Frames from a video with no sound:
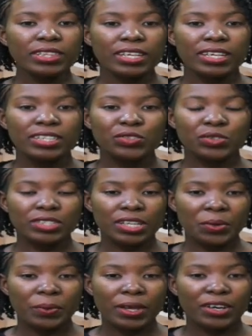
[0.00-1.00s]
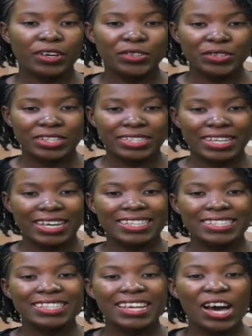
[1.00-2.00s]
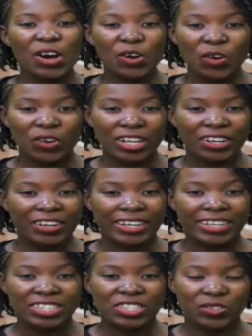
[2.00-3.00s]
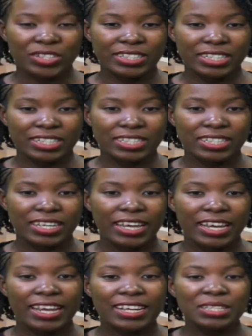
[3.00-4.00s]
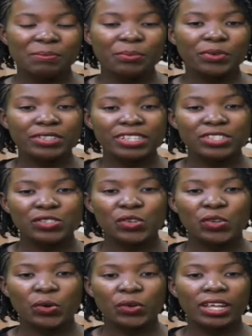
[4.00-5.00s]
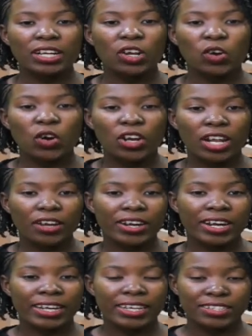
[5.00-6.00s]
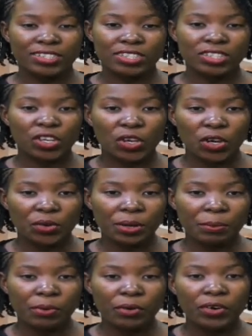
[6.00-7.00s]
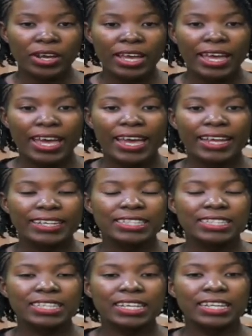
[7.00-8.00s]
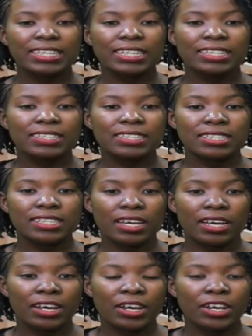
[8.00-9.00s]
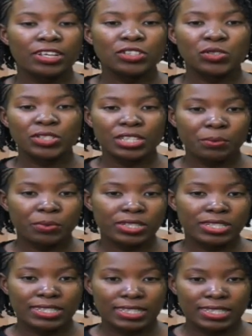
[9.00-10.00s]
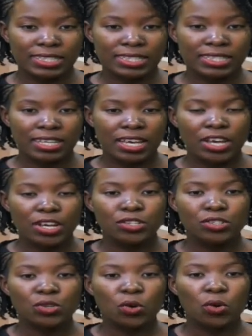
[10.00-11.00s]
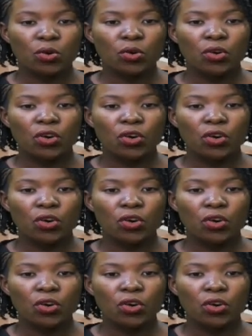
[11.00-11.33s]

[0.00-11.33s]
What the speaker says: today we are going to discuss how cholera is treated. It's important to know that cholera is curable and it is a treatable disease. So